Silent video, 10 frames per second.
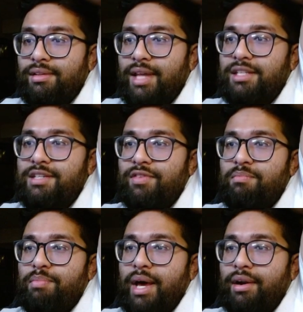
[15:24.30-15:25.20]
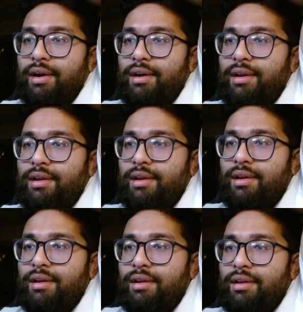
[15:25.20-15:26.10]
That's even better.
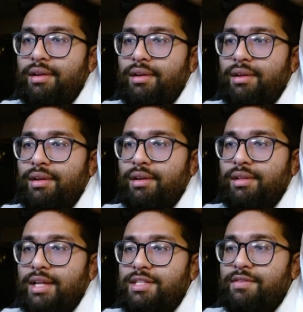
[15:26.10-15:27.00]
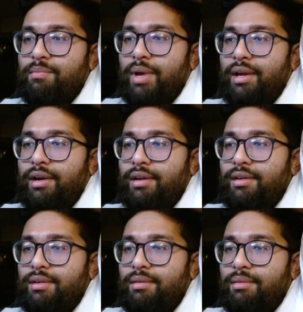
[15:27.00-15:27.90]
That's even better.
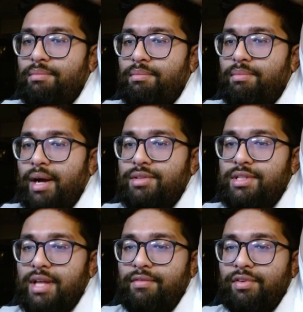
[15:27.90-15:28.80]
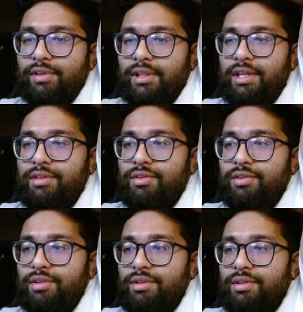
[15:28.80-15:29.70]
Bounce that for lethal.